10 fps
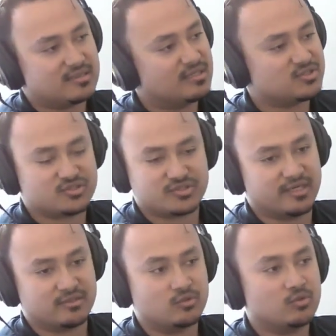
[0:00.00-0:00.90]
and it's just
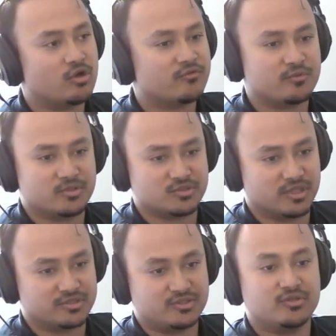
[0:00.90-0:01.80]
that you learn from your
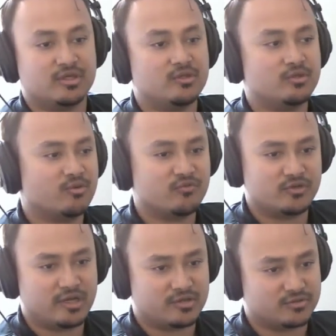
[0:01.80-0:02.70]
shots and you, and you improve in
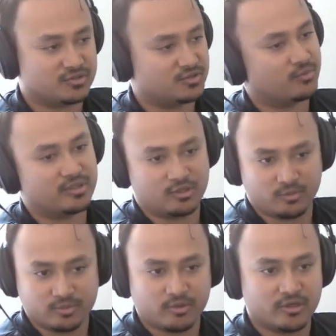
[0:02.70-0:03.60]
your accuracy the way
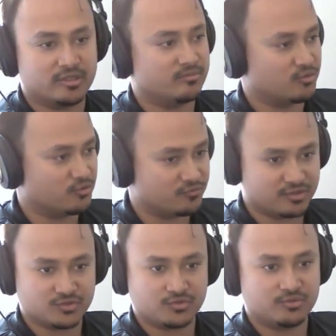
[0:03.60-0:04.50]
Kobe Bryant improved
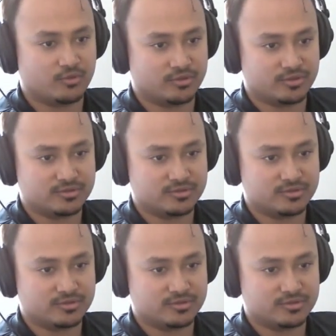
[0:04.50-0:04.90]
on his three pointers.